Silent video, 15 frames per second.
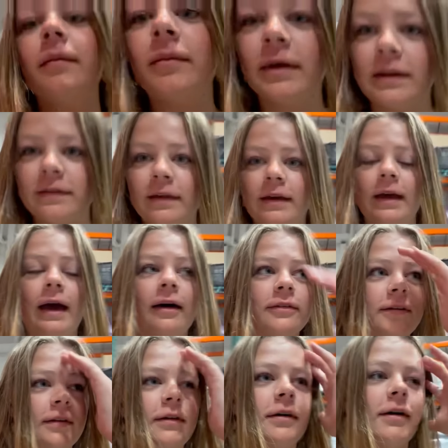I'm gonna take it out
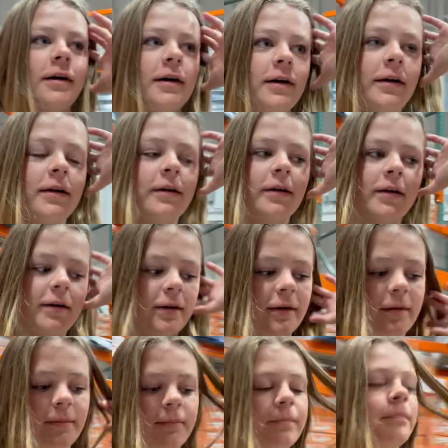to the car,
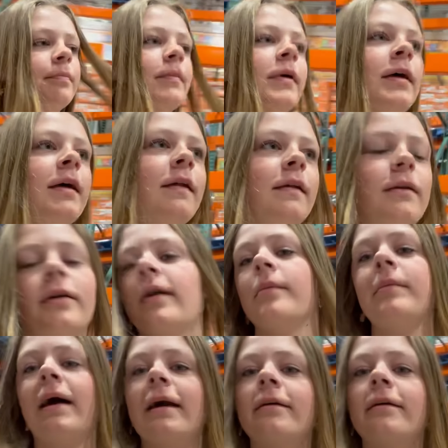um, then I'll come back